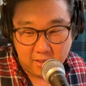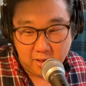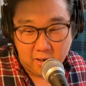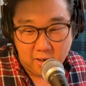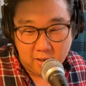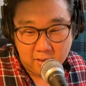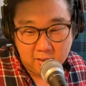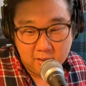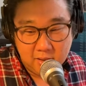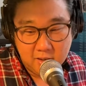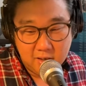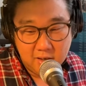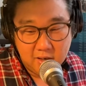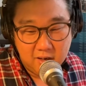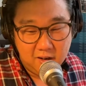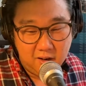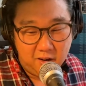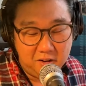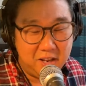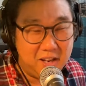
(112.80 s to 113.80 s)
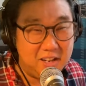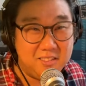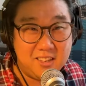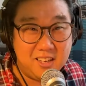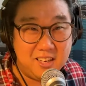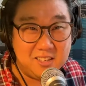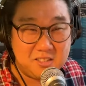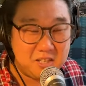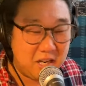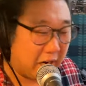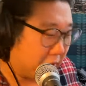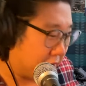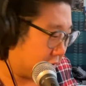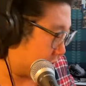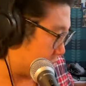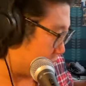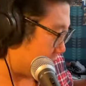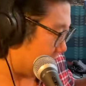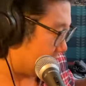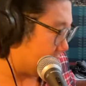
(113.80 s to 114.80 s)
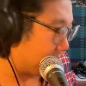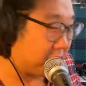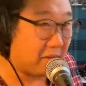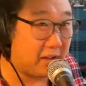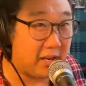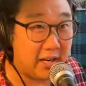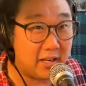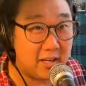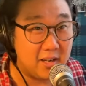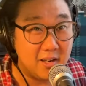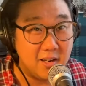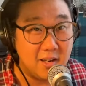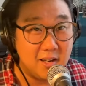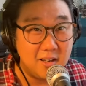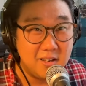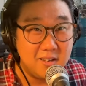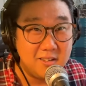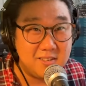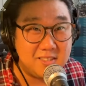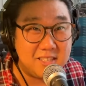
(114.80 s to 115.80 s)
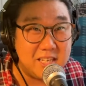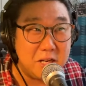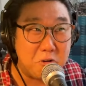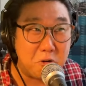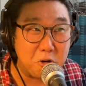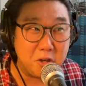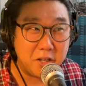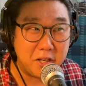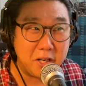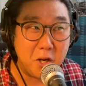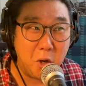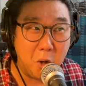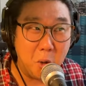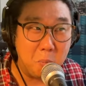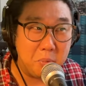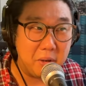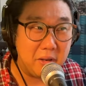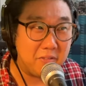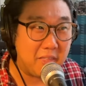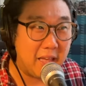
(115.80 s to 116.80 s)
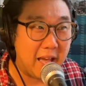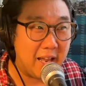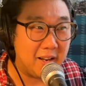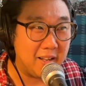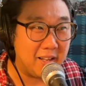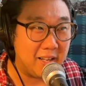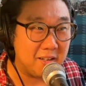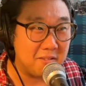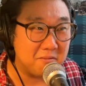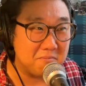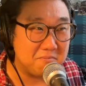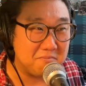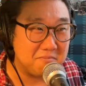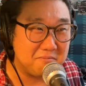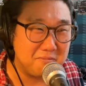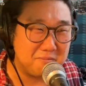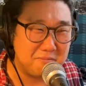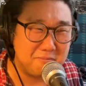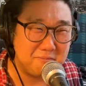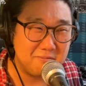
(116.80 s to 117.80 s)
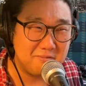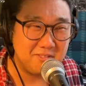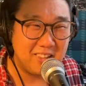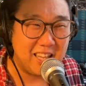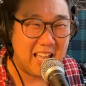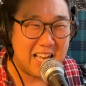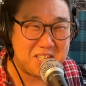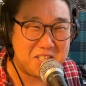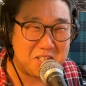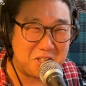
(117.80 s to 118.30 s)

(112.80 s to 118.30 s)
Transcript: on the entire strike. I'm like secretly hoping that it lasts a